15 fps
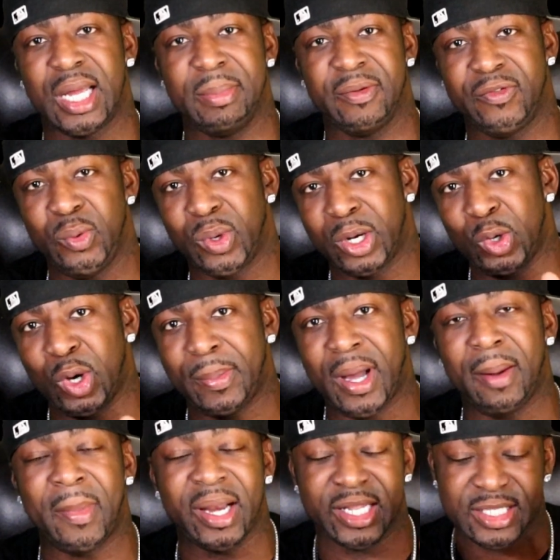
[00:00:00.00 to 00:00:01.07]
time. If you want to know
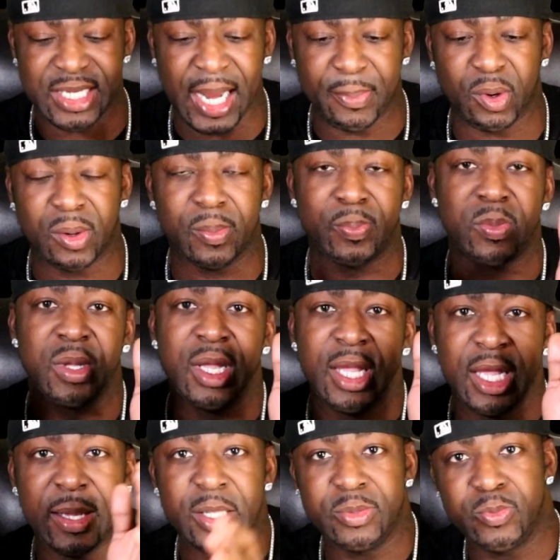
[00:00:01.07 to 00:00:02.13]
about my Disciple
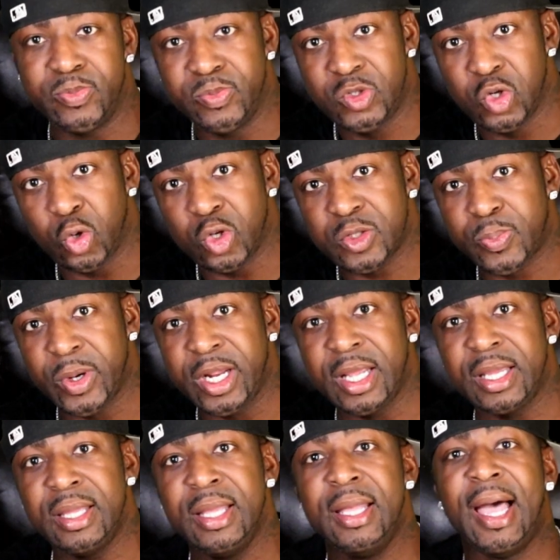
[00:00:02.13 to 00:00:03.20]
and Jules
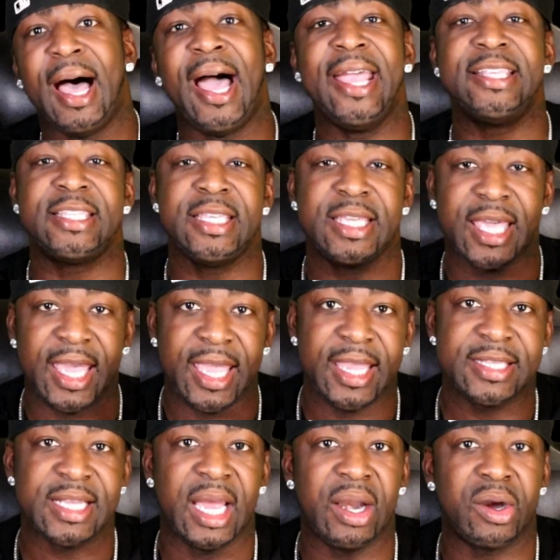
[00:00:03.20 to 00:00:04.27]
breeding,
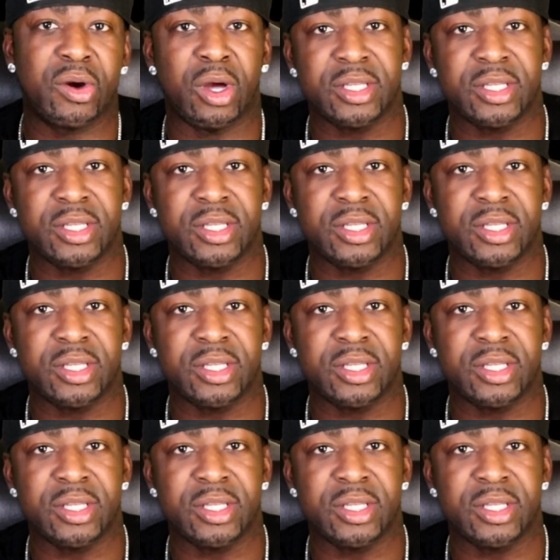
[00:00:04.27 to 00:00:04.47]
ICKs, Iron